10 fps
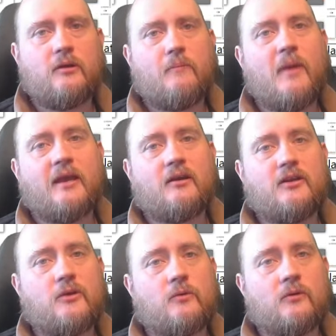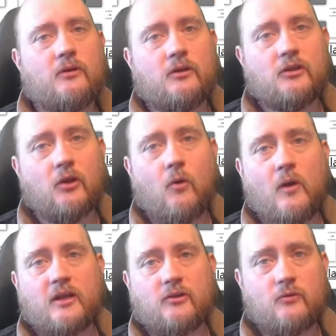make a new
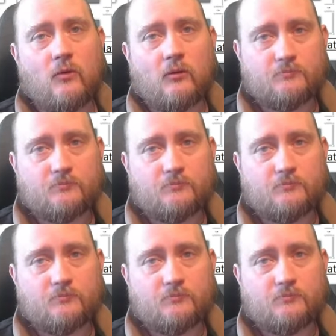drawing tool.